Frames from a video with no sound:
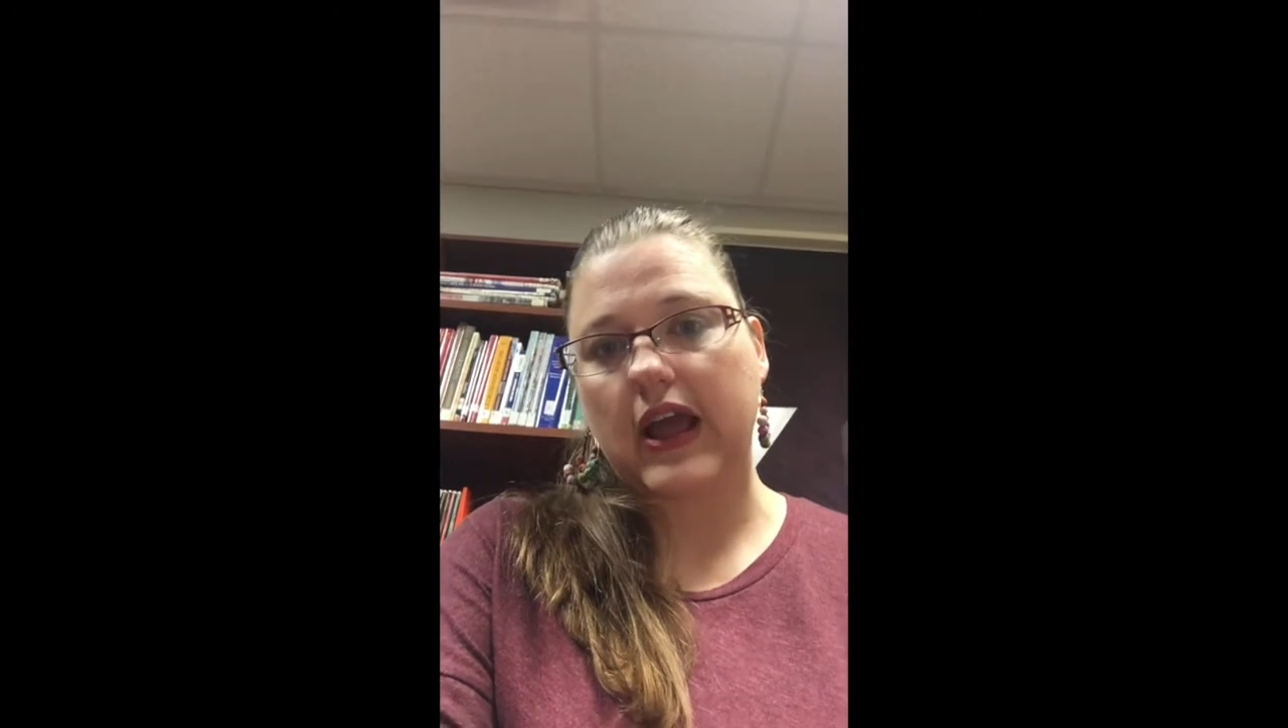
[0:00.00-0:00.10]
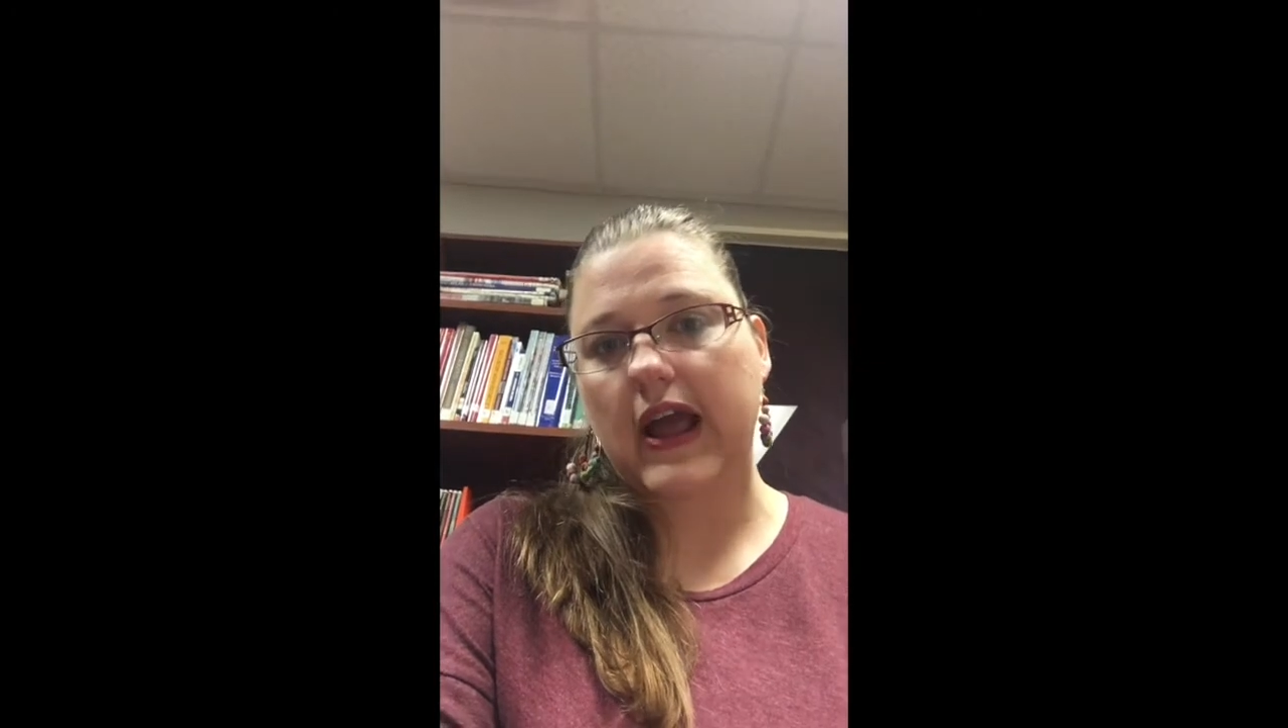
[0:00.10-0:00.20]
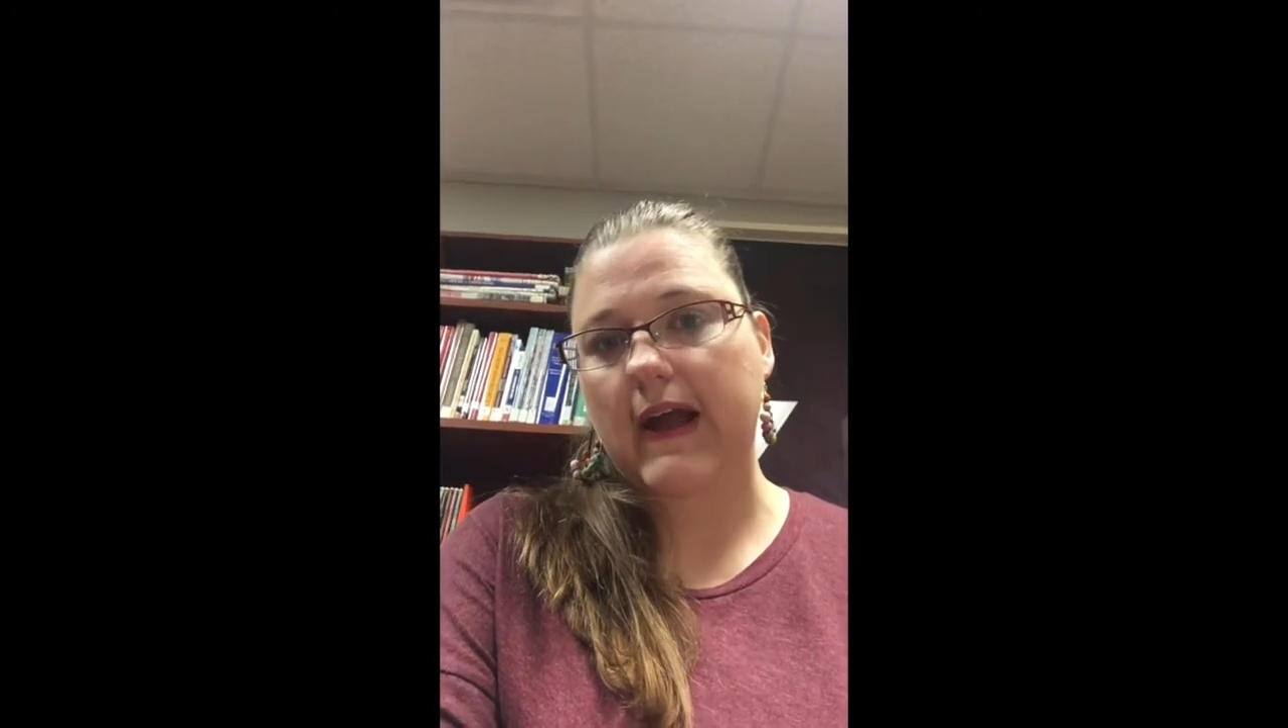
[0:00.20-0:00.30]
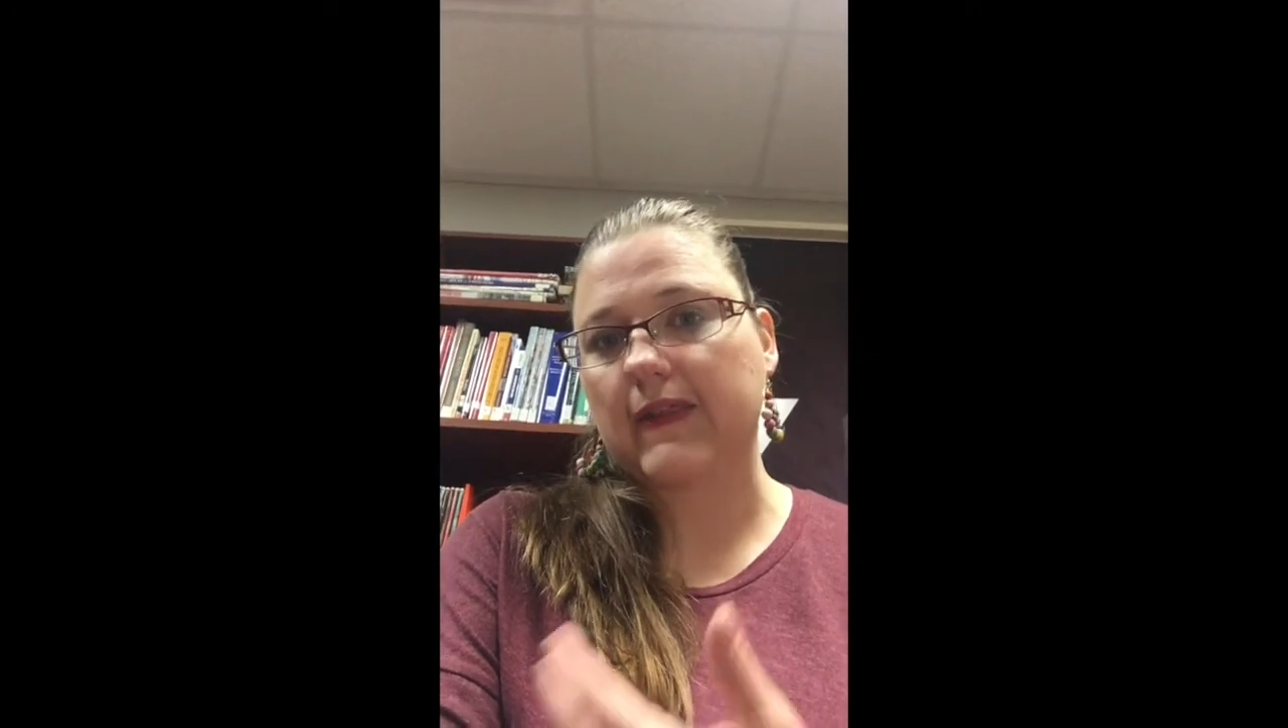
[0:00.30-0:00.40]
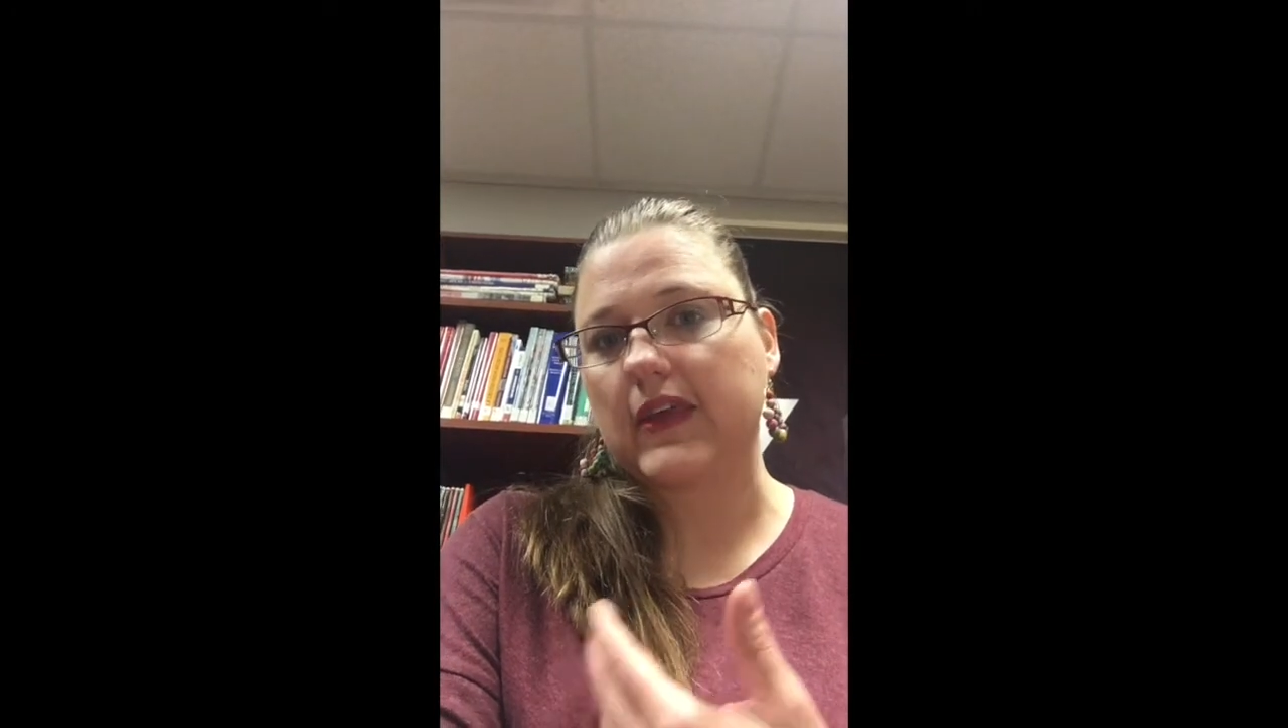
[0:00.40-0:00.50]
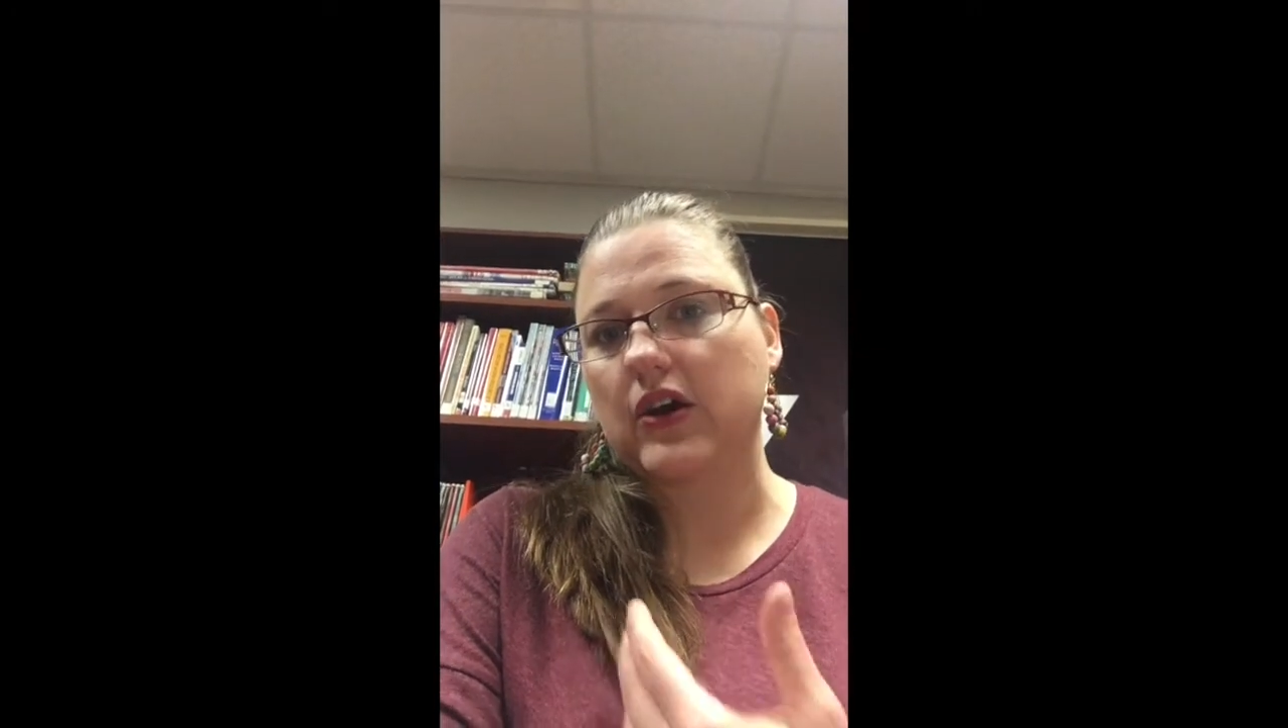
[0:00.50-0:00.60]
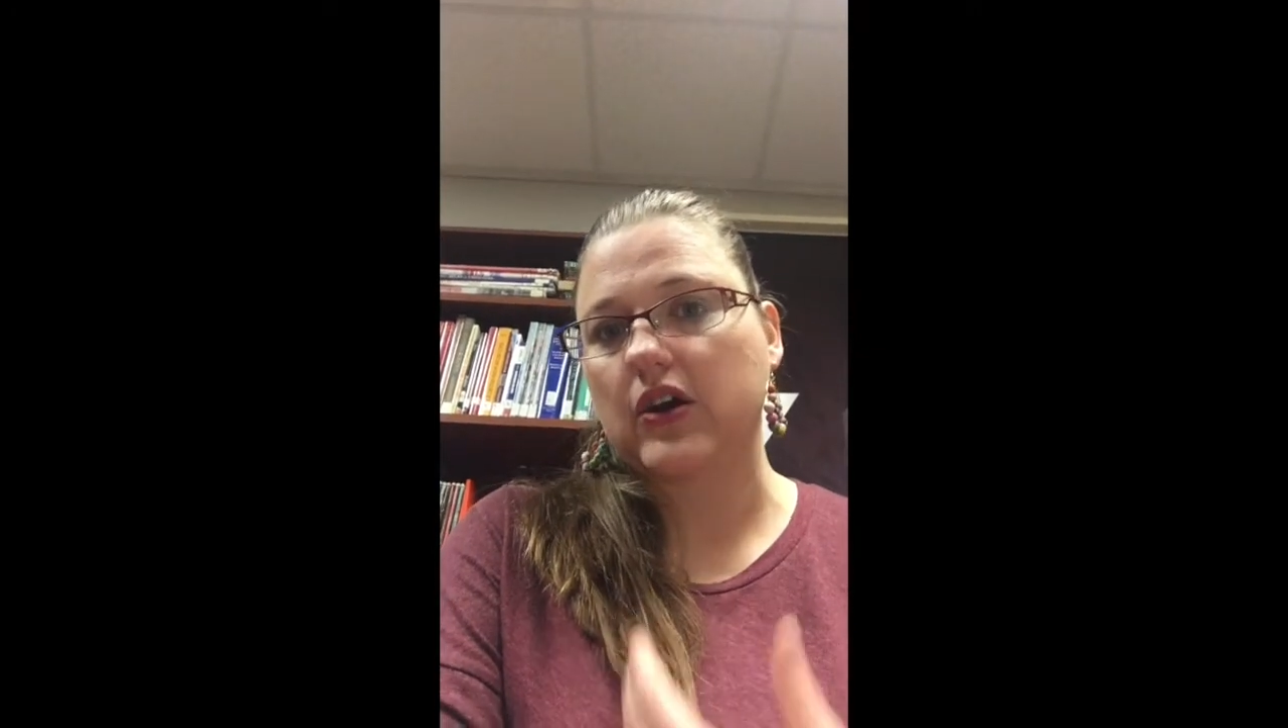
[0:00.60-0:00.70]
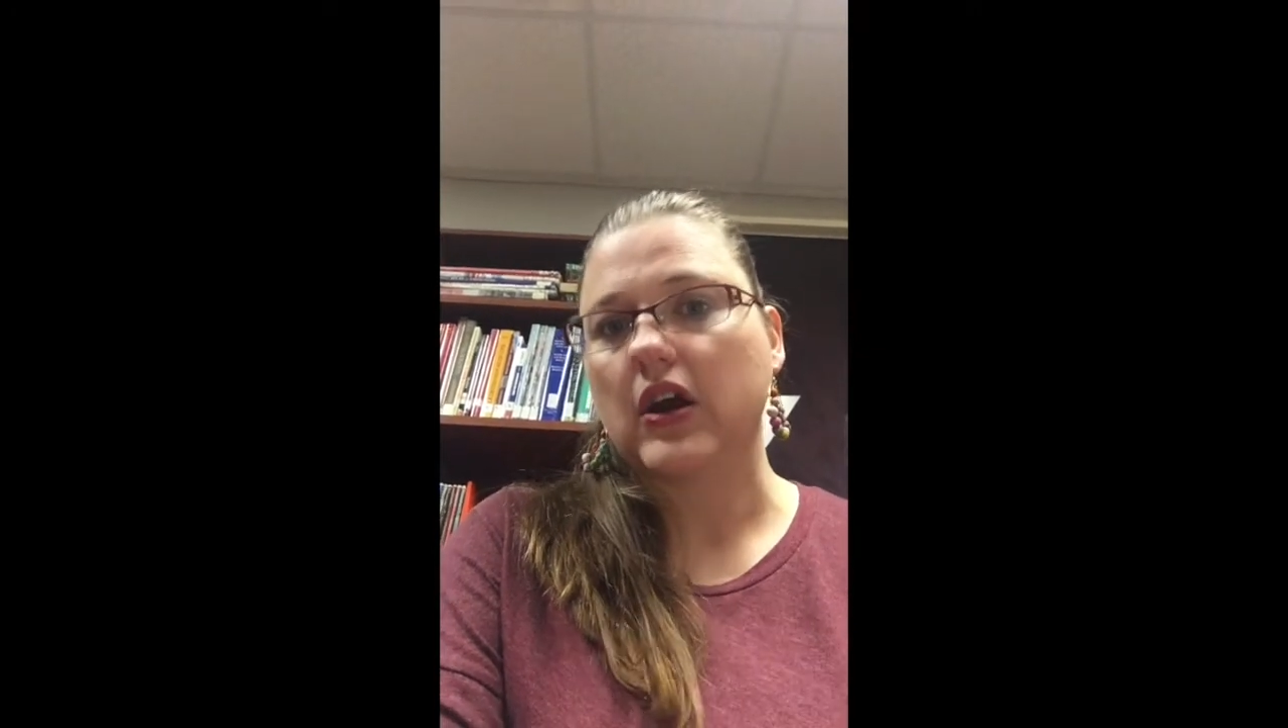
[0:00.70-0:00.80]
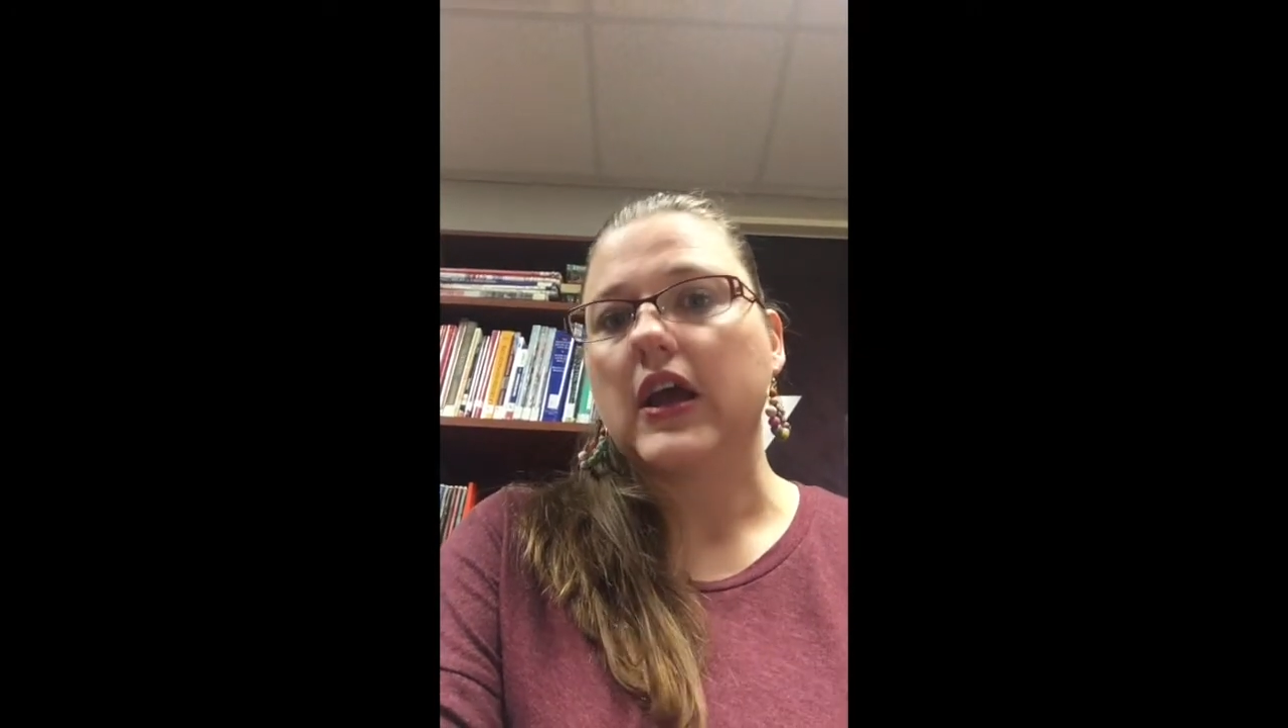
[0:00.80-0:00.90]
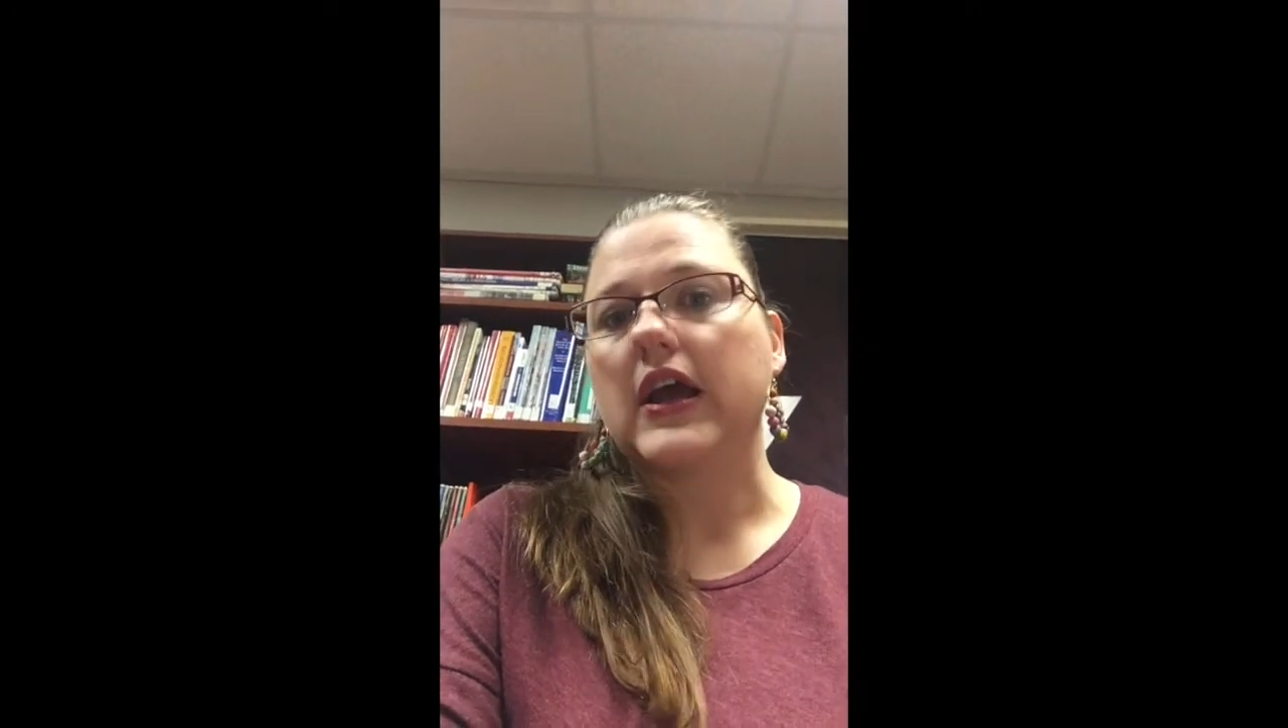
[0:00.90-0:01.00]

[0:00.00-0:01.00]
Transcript: had their